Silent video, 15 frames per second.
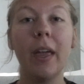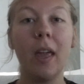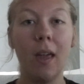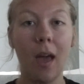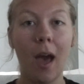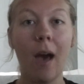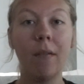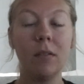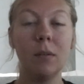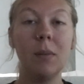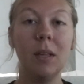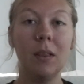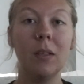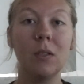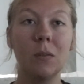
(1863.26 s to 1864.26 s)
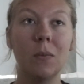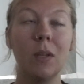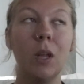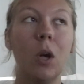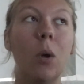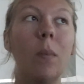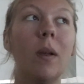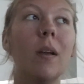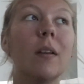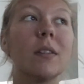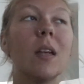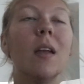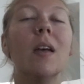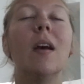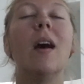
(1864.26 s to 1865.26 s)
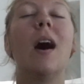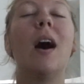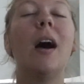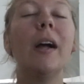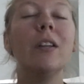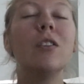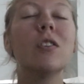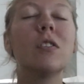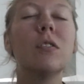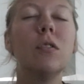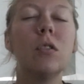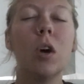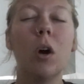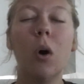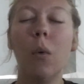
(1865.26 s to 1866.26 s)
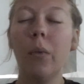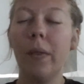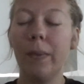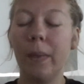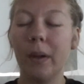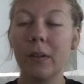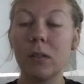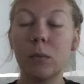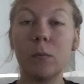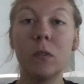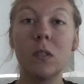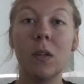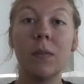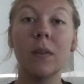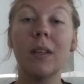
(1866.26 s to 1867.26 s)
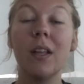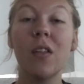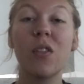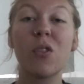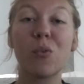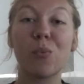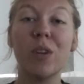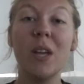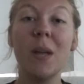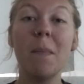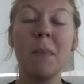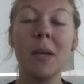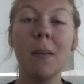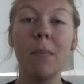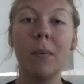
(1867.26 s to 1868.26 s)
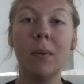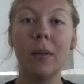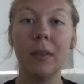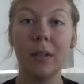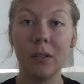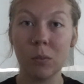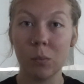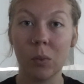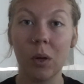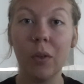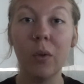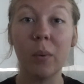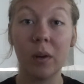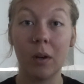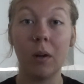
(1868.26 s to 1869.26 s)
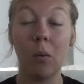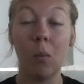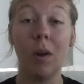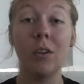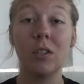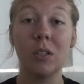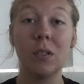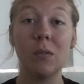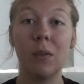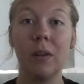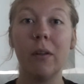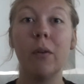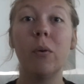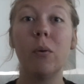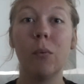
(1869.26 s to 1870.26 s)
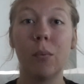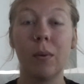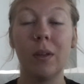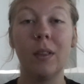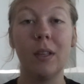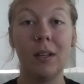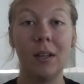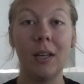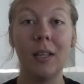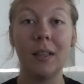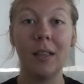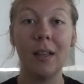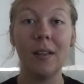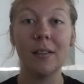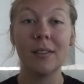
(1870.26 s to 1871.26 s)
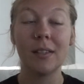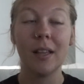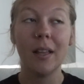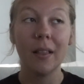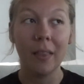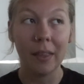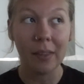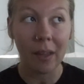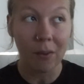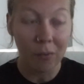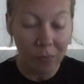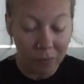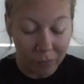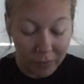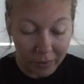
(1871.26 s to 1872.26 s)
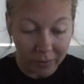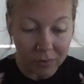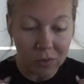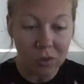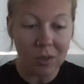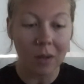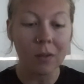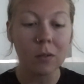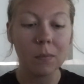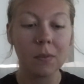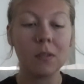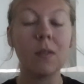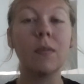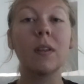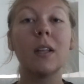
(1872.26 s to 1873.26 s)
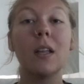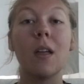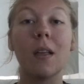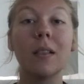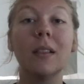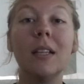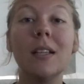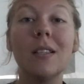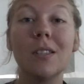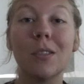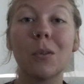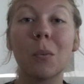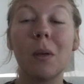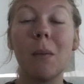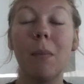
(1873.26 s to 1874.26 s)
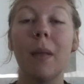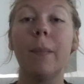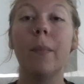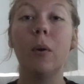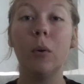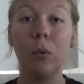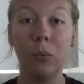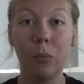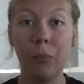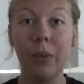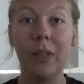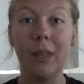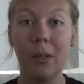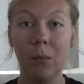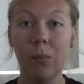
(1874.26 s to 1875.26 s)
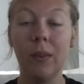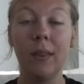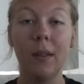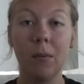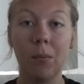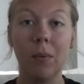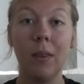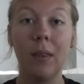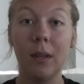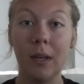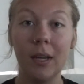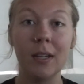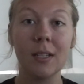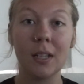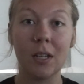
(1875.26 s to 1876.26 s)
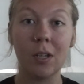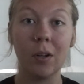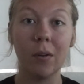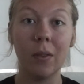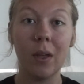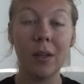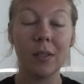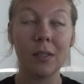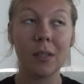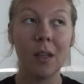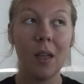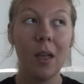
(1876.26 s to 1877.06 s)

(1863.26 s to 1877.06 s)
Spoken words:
I have to make this video because I just know that there's specifically 3 people in this world who are going to watch this video who really need this. Like, I feel so specifically at least 3 people who really need to hear this.